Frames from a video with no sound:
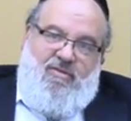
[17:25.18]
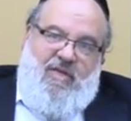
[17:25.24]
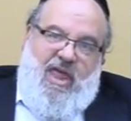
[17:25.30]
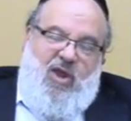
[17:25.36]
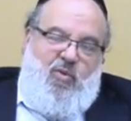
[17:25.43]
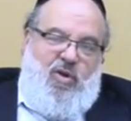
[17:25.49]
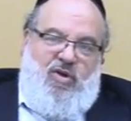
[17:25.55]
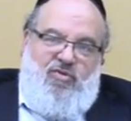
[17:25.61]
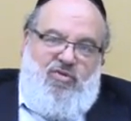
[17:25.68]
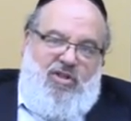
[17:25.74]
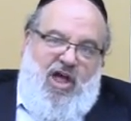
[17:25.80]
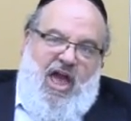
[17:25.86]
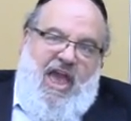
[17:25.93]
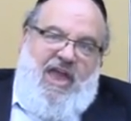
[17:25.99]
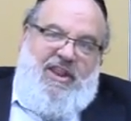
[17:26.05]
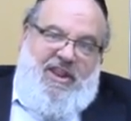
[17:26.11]
They didn't want to
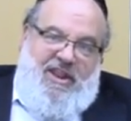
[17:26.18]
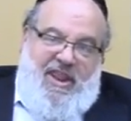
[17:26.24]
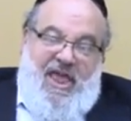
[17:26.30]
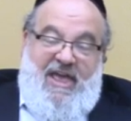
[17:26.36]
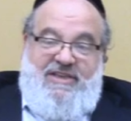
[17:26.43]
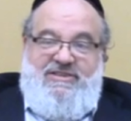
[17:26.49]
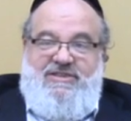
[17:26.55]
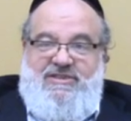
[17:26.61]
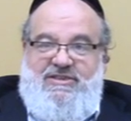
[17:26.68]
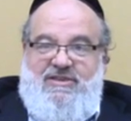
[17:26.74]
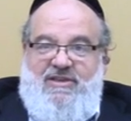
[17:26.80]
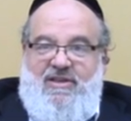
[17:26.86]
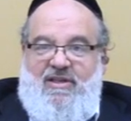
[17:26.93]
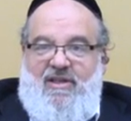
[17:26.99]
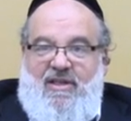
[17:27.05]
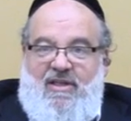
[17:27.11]
rely on a nest.
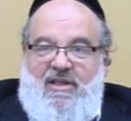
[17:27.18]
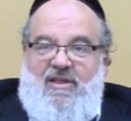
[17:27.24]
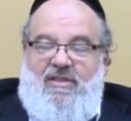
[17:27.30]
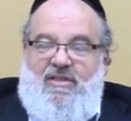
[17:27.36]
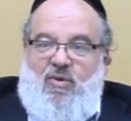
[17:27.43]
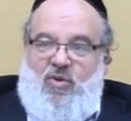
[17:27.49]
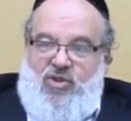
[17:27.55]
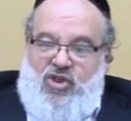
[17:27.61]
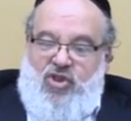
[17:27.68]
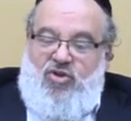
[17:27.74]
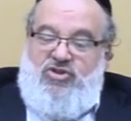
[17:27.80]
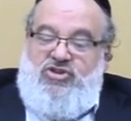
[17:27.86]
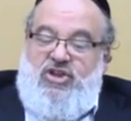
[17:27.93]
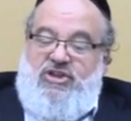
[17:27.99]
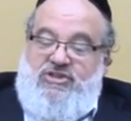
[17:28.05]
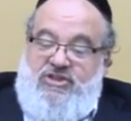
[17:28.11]
They wanted to
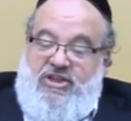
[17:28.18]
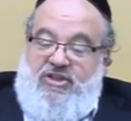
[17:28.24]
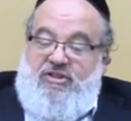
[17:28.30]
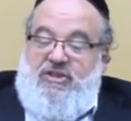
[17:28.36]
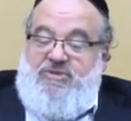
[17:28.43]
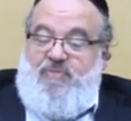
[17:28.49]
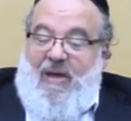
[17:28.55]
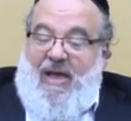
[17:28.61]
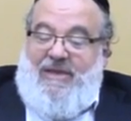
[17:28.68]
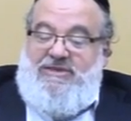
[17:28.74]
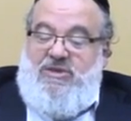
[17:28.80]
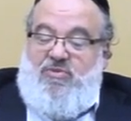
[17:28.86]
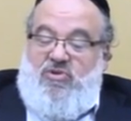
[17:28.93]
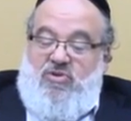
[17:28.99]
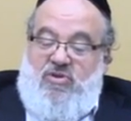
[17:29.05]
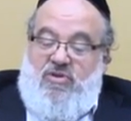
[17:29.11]
use it as little as
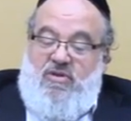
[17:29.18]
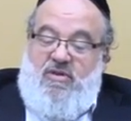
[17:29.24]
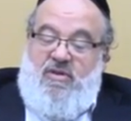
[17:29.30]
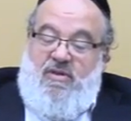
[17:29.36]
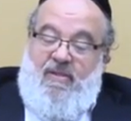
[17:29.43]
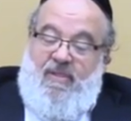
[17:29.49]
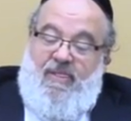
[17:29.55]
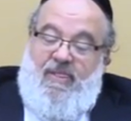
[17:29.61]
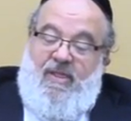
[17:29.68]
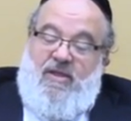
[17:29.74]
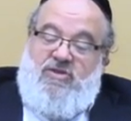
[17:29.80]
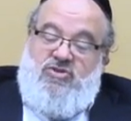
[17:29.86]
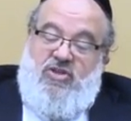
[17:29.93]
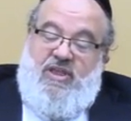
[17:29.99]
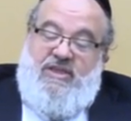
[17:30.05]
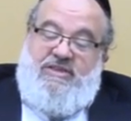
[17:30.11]
possible.
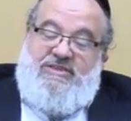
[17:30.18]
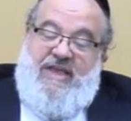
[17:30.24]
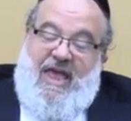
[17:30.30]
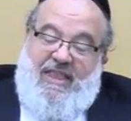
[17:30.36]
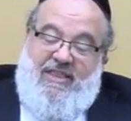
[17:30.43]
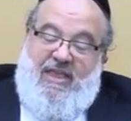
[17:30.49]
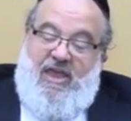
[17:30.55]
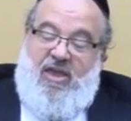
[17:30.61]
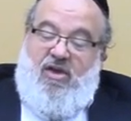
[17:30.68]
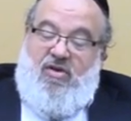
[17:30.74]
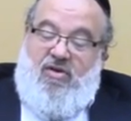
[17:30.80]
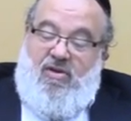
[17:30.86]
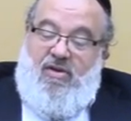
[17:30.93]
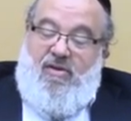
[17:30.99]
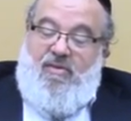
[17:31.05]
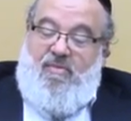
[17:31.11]
So they sat
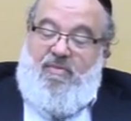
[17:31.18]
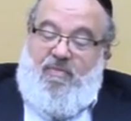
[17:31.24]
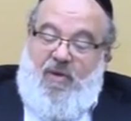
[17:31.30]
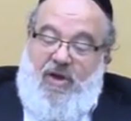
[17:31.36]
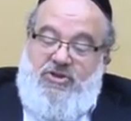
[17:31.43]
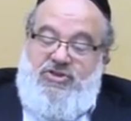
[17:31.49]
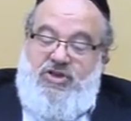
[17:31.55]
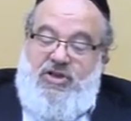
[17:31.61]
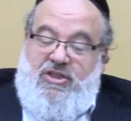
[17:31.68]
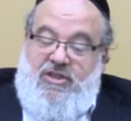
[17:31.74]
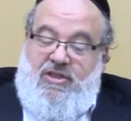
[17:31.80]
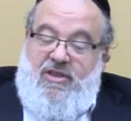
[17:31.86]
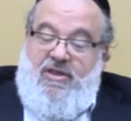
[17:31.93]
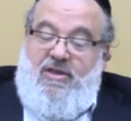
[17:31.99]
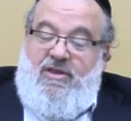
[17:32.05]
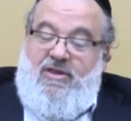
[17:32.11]
there, Parshas,
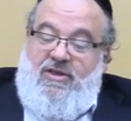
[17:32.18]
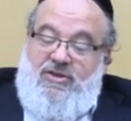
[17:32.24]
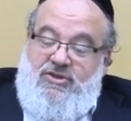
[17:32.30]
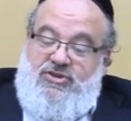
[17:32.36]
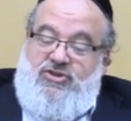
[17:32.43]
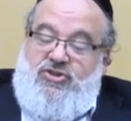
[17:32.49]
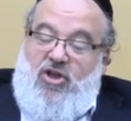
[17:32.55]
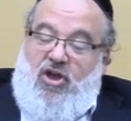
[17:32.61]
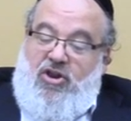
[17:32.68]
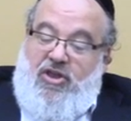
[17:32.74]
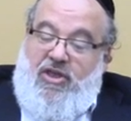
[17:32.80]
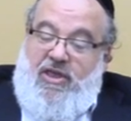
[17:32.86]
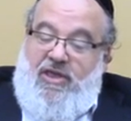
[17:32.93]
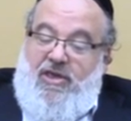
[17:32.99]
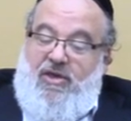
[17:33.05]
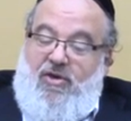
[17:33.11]

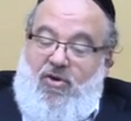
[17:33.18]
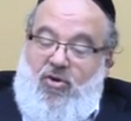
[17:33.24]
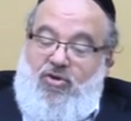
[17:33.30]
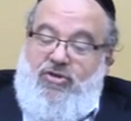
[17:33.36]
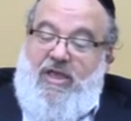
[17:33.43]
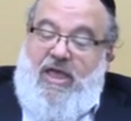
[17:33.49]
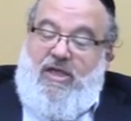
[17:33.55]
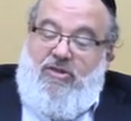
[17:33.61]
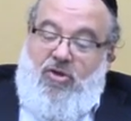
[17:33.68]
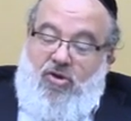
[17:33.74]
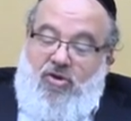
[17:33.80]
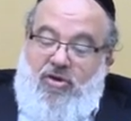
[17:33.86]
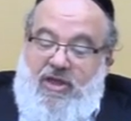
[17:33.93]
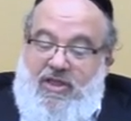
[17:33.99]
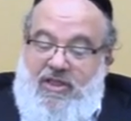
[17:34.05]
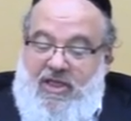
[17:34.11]
studying all day
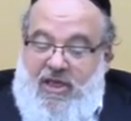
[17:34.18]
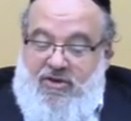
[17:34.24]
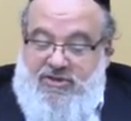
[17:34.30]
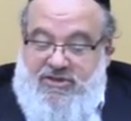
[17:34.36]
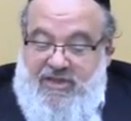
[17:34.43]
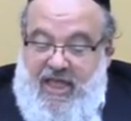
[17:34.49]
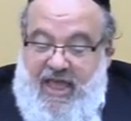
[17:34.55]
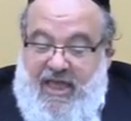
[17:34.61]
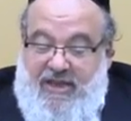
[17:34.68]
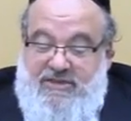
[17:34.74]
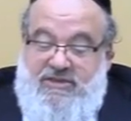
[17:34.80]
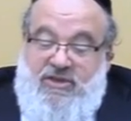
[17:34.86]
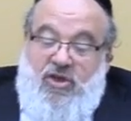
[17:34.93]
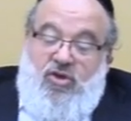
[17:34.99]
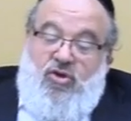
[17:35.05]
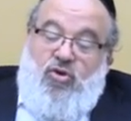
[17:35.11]
long in their
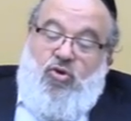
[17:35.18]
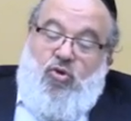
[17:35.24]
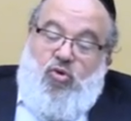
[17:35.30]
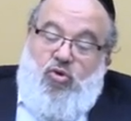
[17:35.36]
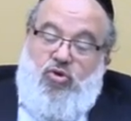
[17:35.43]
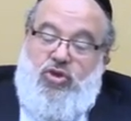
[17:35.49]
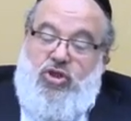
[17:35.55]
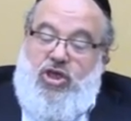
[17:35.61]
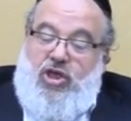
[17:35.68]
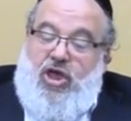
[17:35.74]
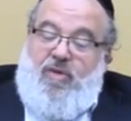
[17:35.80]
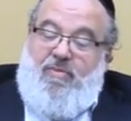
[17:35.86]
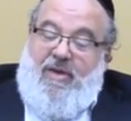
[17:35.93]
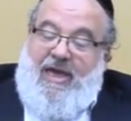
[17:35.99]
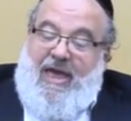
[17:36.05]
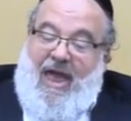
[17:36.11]
necks. All
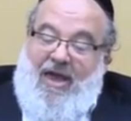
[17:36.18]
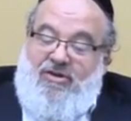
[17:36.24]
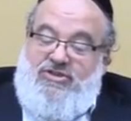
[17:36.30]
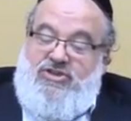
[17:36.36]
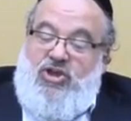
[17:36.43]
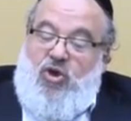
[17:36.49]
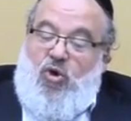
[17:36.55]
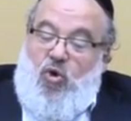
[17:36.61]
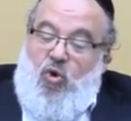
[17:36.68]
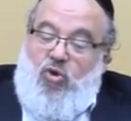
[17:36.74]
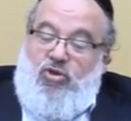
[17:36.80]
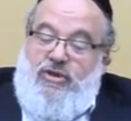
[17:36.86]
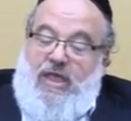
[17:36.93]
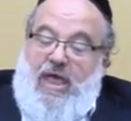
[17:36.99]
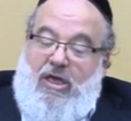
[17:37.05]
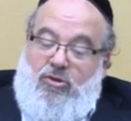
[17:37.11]

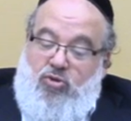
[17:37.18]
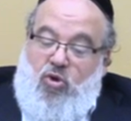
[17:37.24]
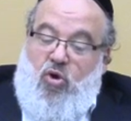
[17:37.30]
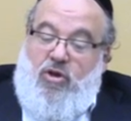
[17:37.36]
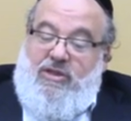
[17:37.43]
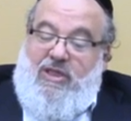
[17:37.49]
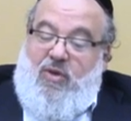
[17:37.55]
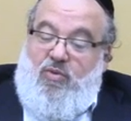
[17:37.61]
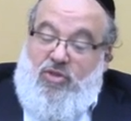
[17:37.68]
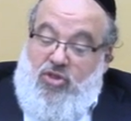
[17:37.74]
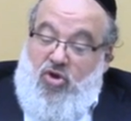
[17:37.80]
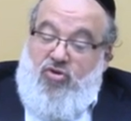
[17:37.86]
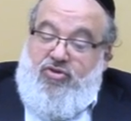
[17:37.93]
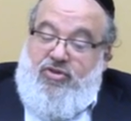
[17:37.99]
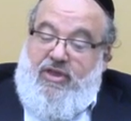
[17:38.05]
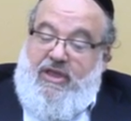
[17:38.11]
day long they would
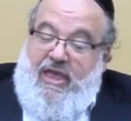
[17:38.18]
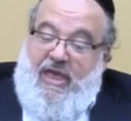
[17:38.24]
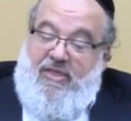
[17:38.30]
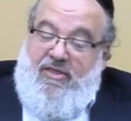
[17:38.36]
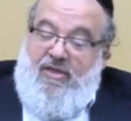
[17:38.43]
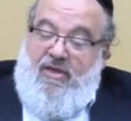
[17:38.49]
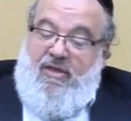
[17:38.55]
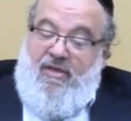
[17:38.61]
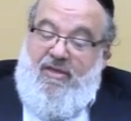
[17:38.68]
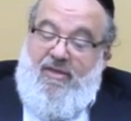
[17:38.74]
learn together.